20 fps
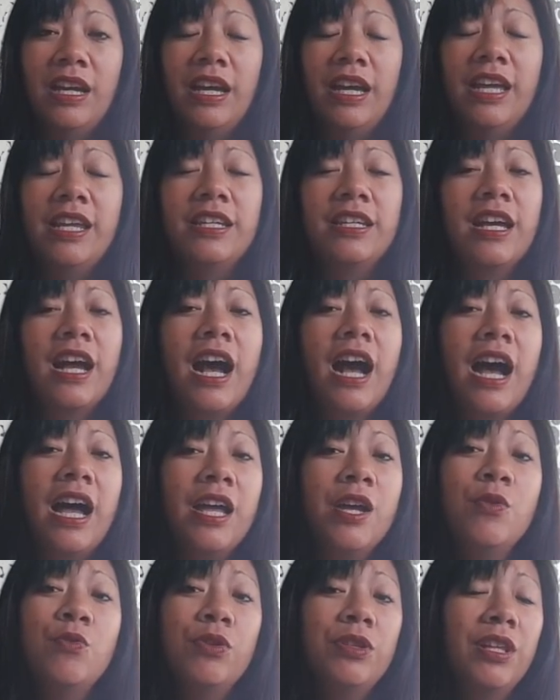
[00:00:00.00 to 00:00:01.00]
And
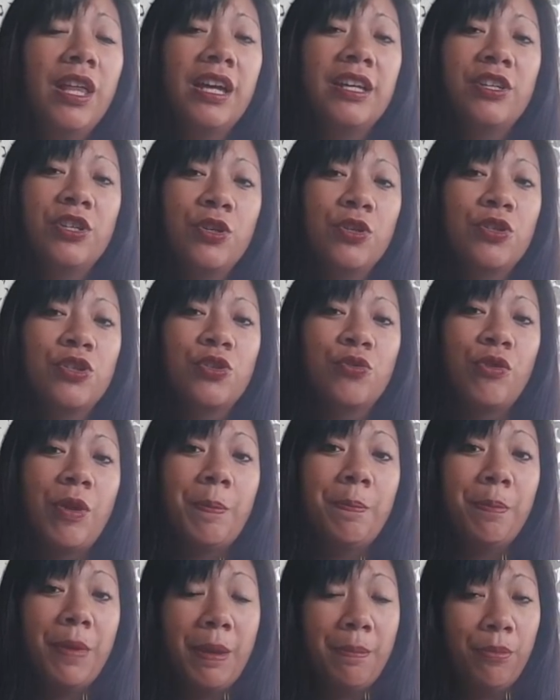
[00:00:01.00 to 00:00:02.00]
I would like you to
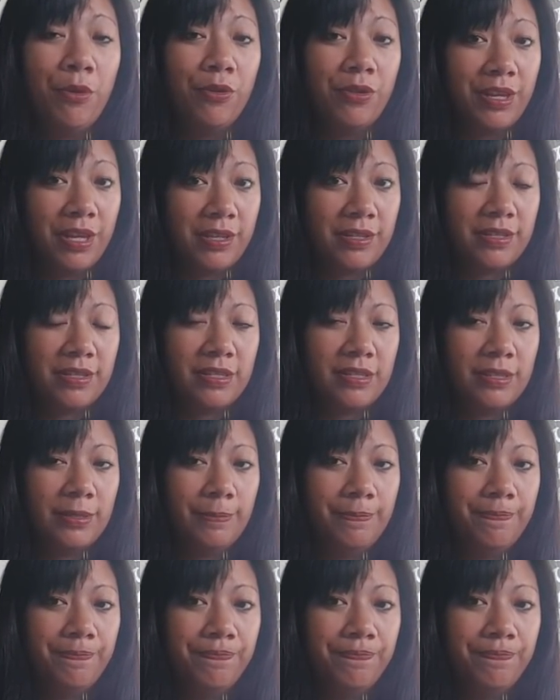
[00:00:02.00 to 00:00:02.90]
remember this.